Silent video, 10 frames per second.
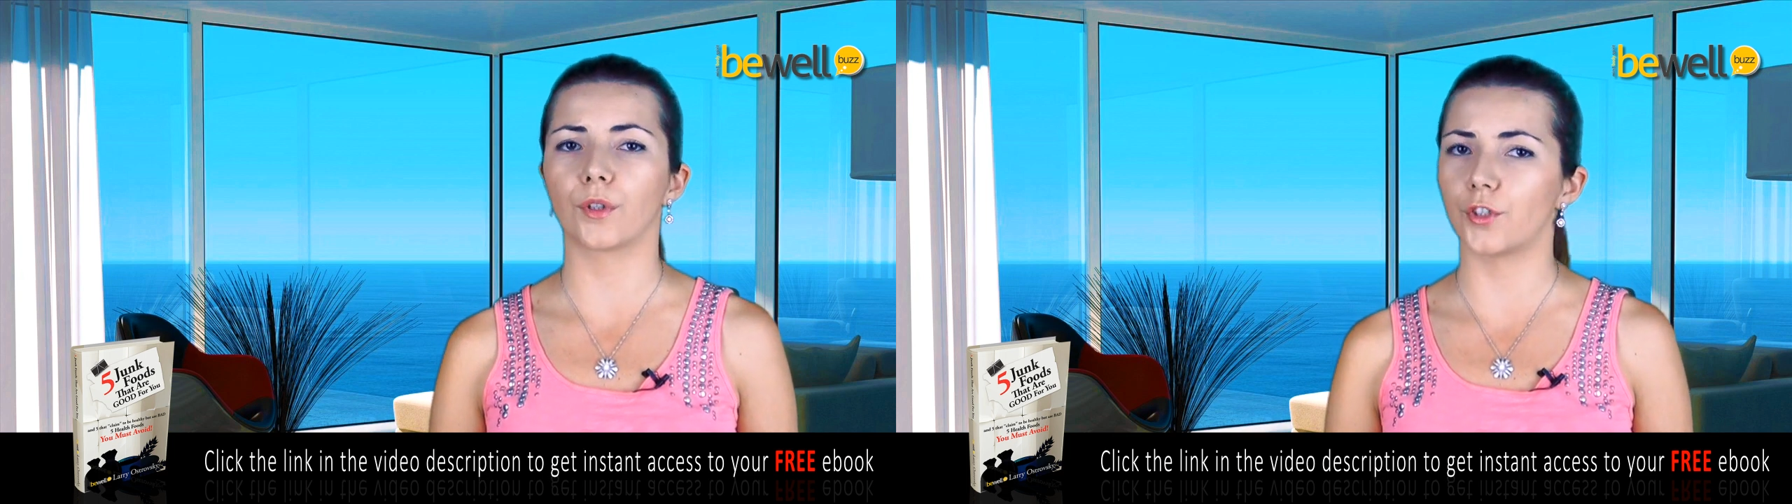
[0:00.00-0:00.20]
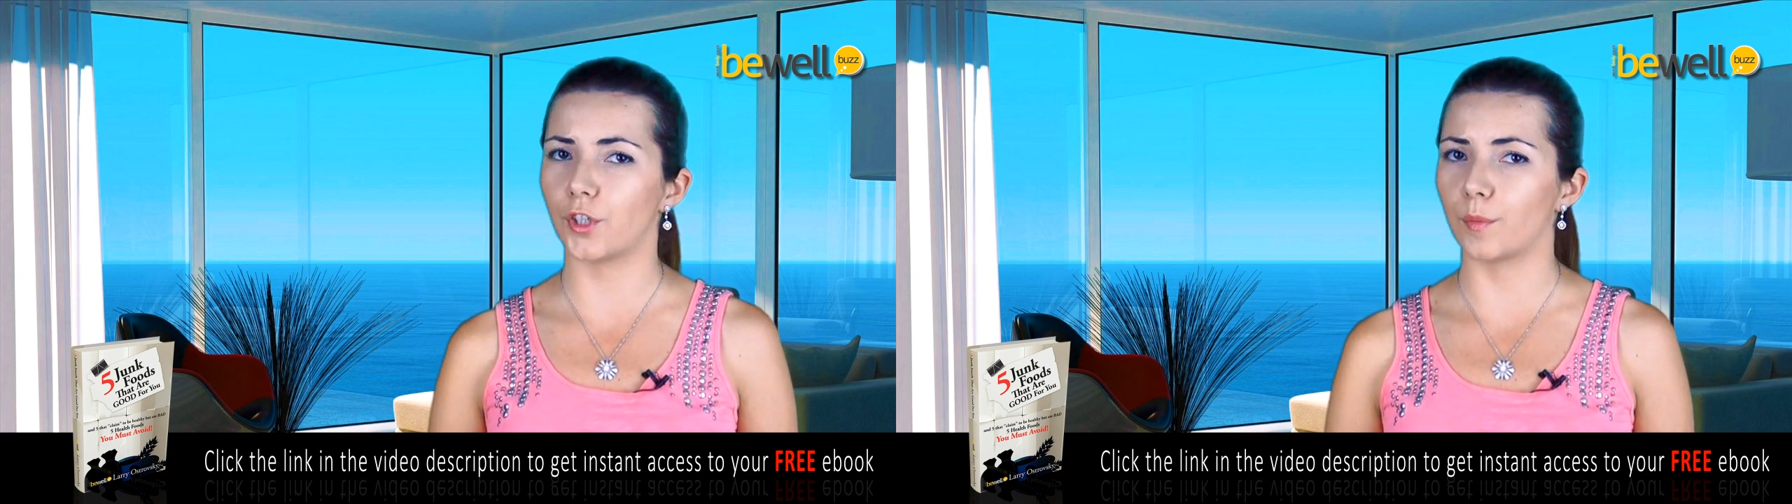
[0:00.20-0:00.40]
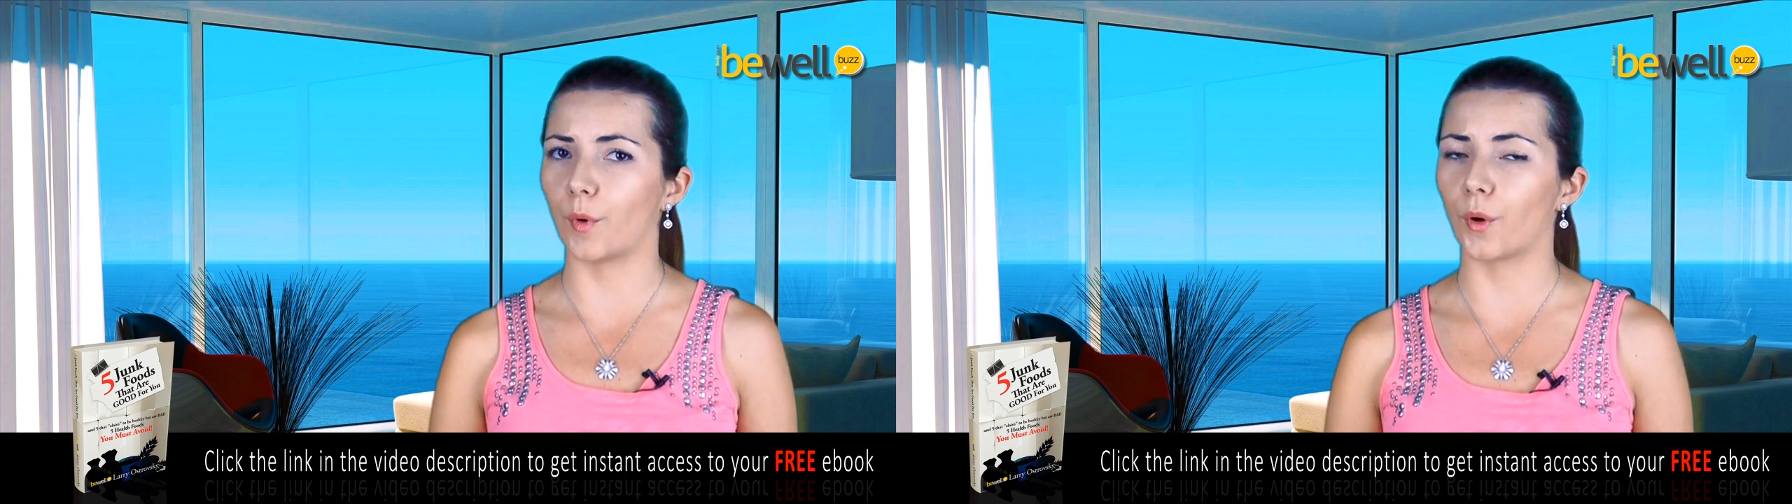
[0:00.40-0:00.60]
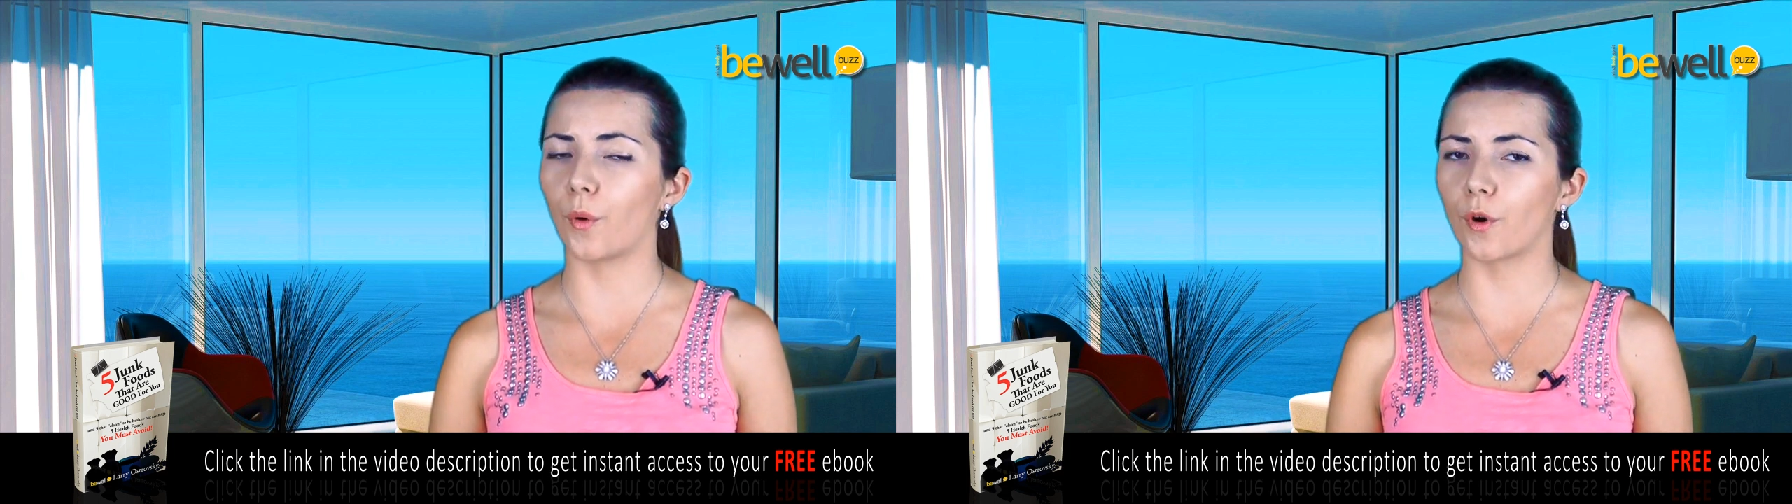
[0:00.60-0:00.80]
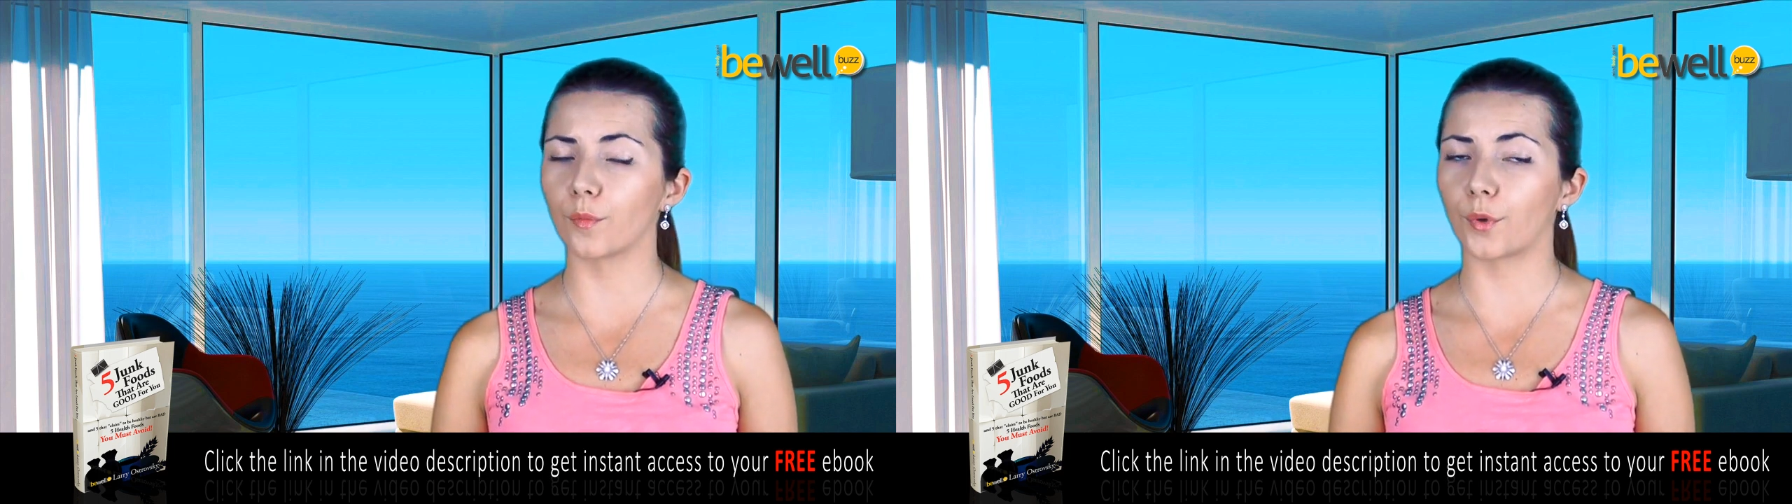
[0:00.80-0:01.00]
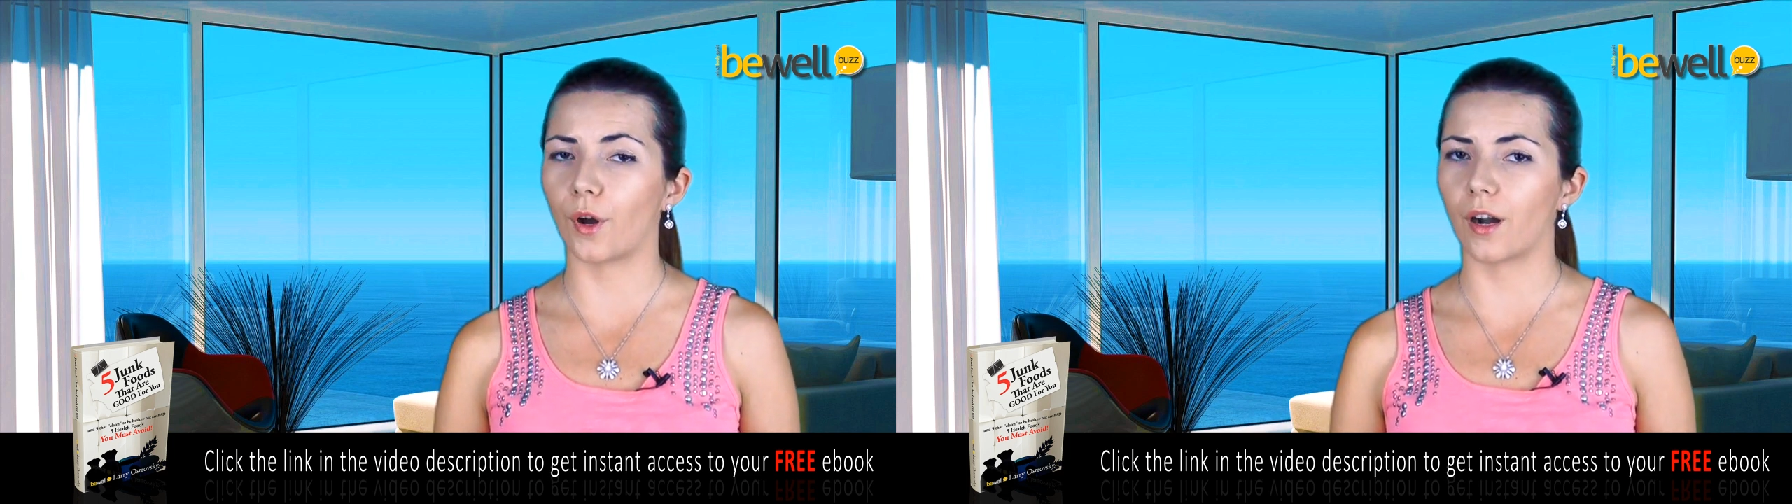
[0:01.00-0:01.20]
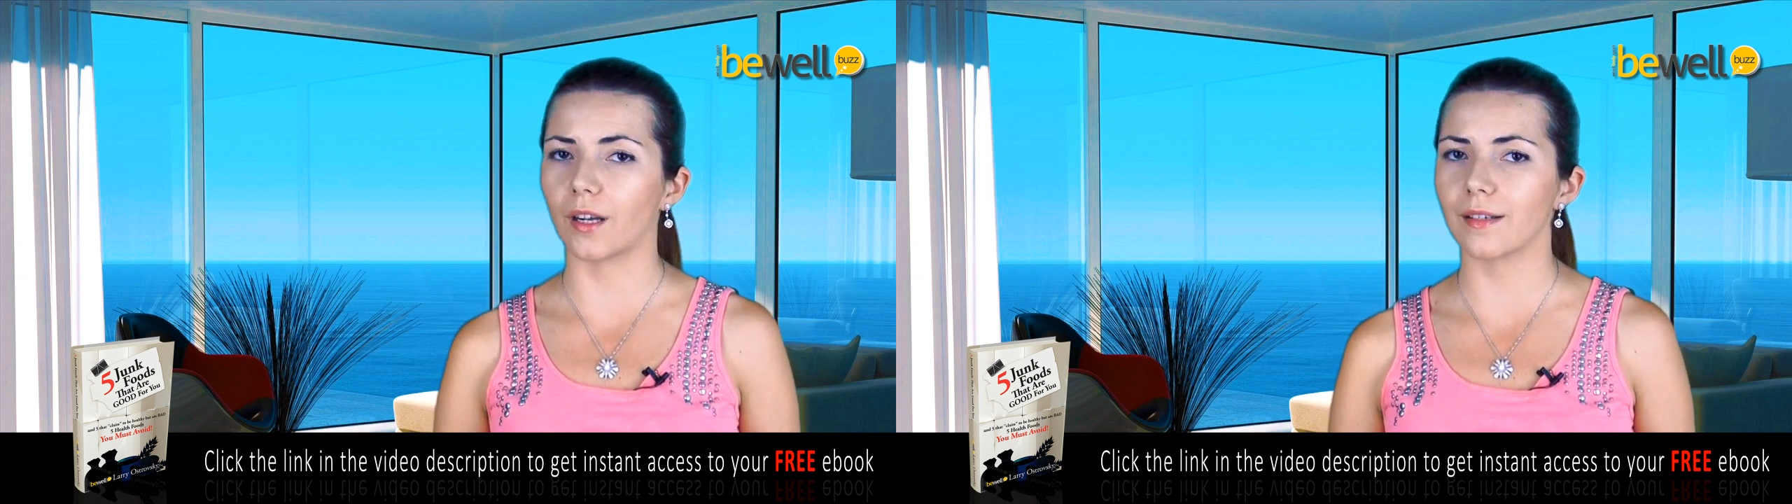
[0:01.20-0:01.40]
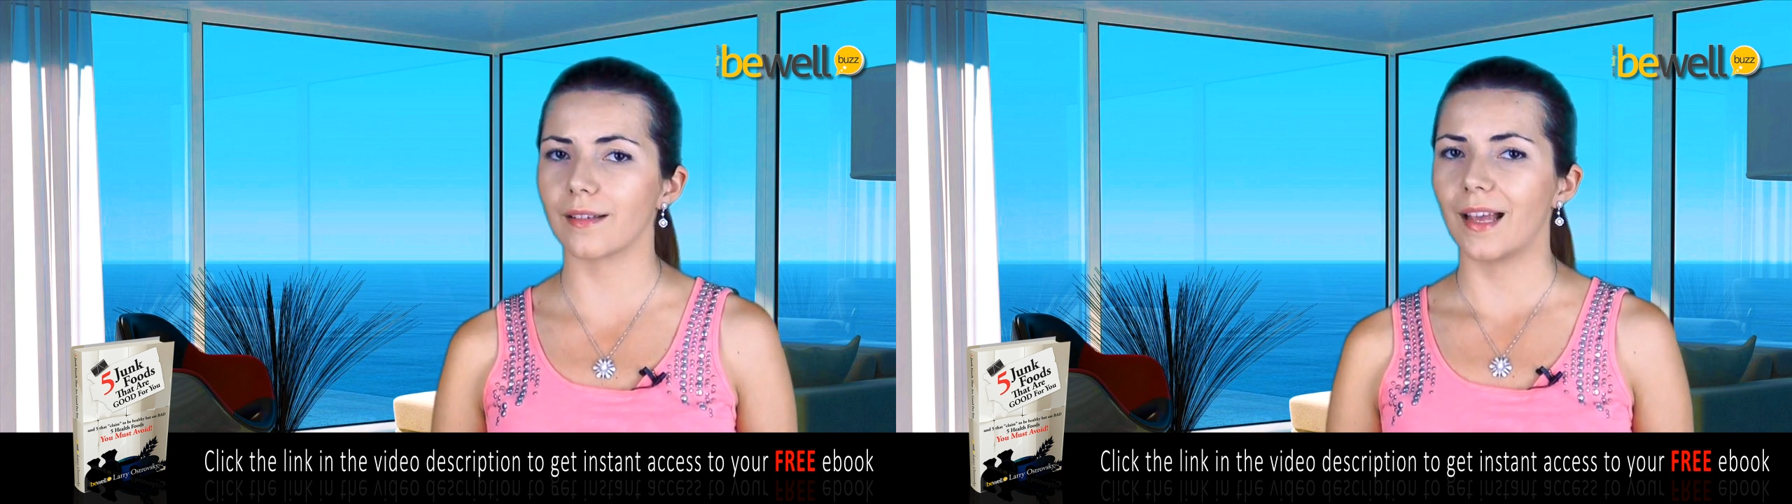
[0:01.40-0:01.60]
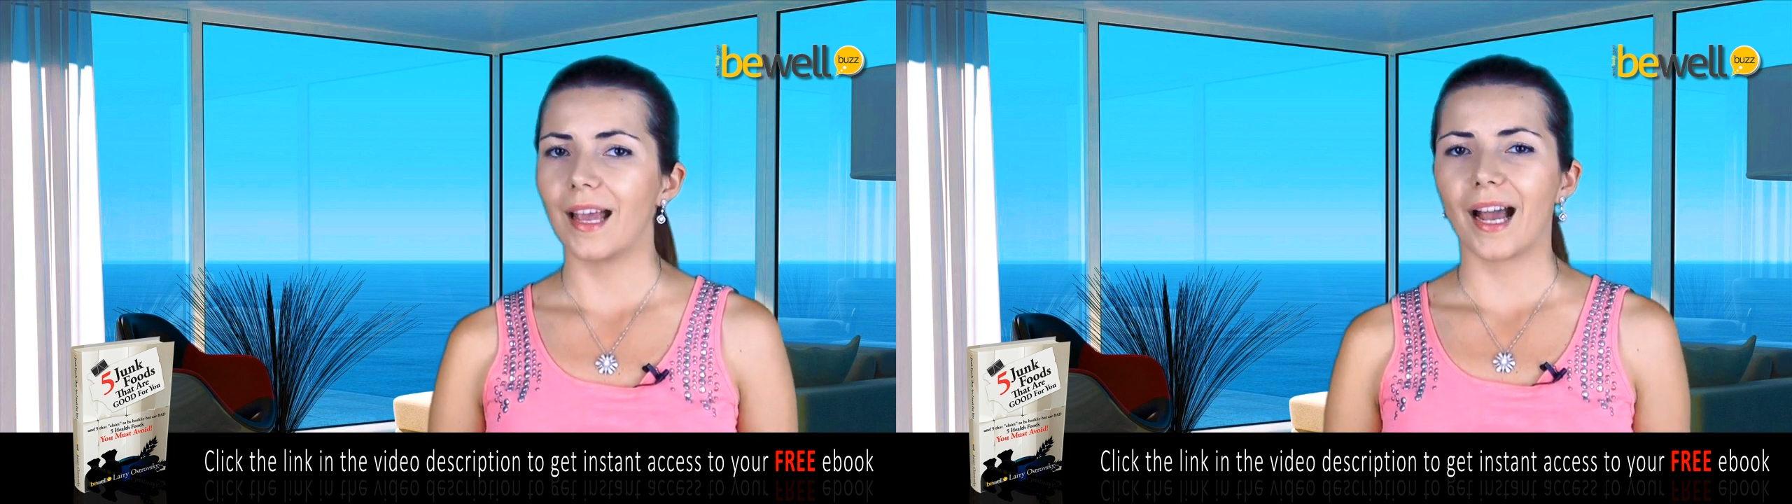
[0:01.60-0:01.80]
GMO corn products,